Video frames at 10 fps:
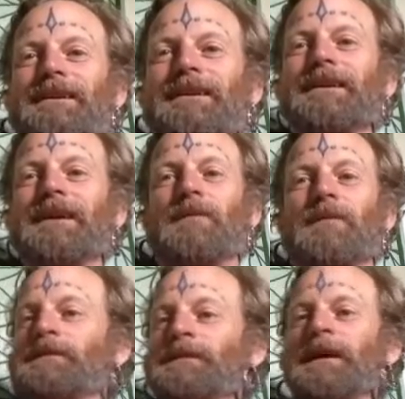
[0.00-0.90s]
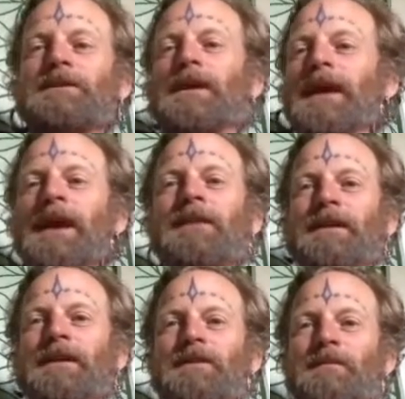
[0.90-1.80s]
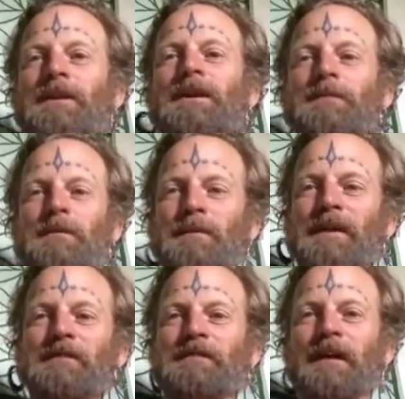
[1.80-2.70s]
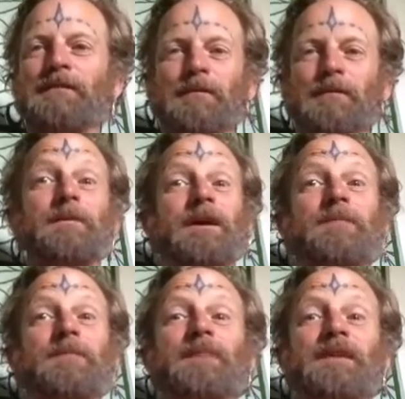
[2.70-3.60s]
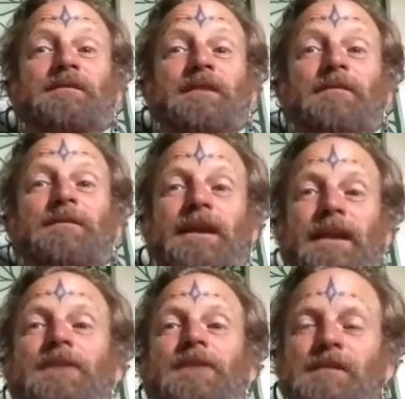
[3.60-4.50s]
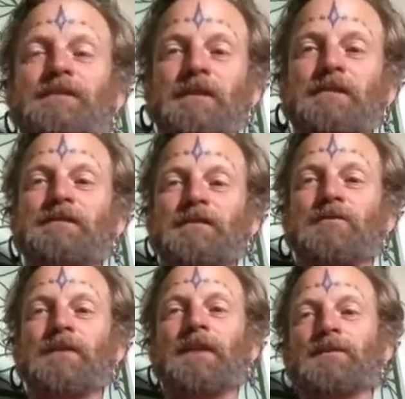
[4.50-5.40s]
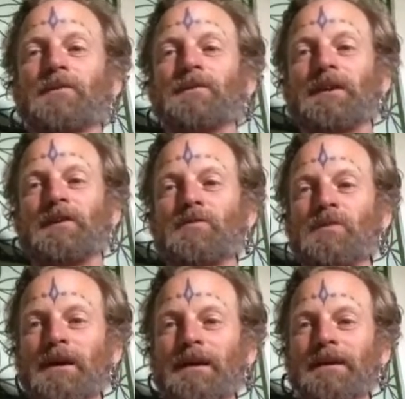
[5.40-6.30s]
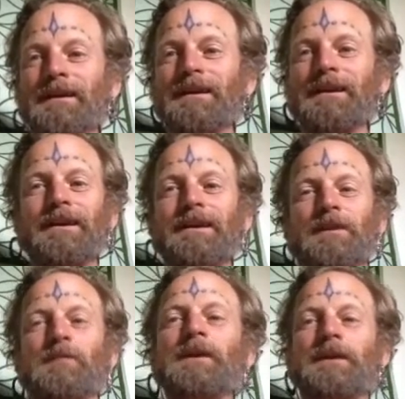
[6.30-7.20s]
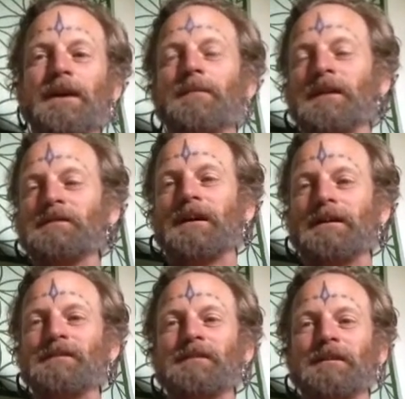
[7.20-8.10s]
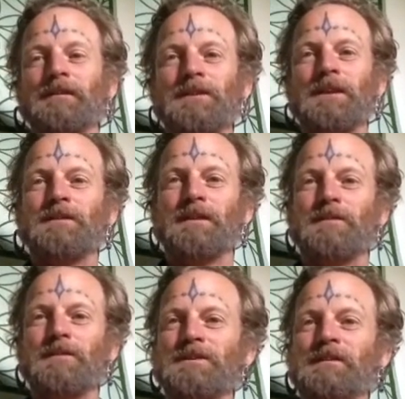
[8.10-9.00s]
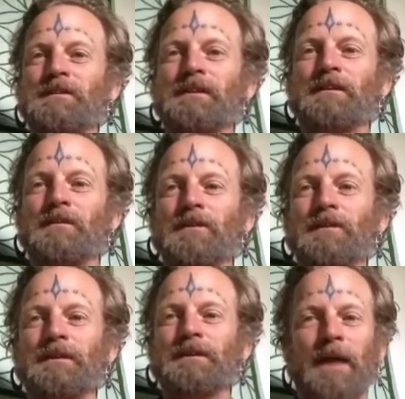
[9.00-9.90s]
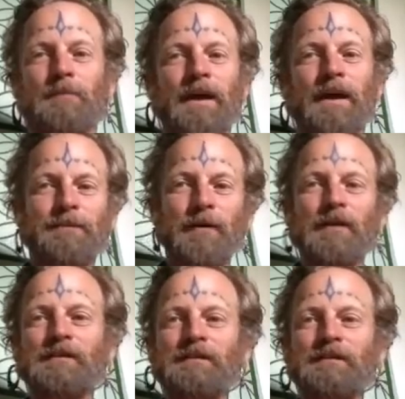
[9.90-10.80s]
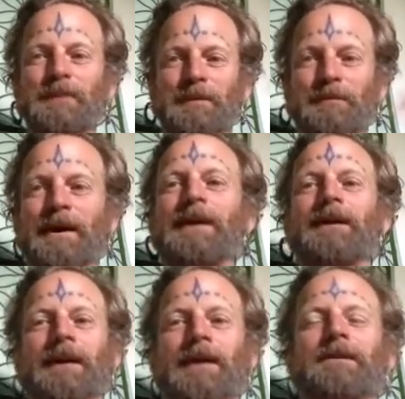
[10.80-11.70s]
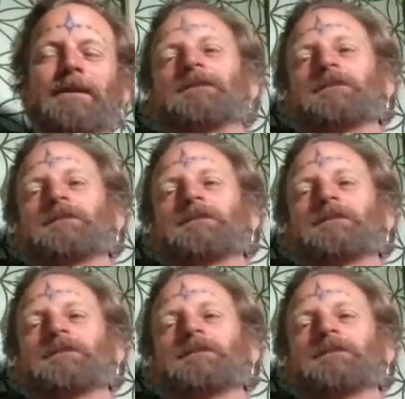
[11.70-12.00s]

And when you find your way out of it, you can become your best self. And when you become your best self, that actually starts to create the world that you want. You become, as Gandhi said, the change that you wish to see in the world, not by force, but by allowance.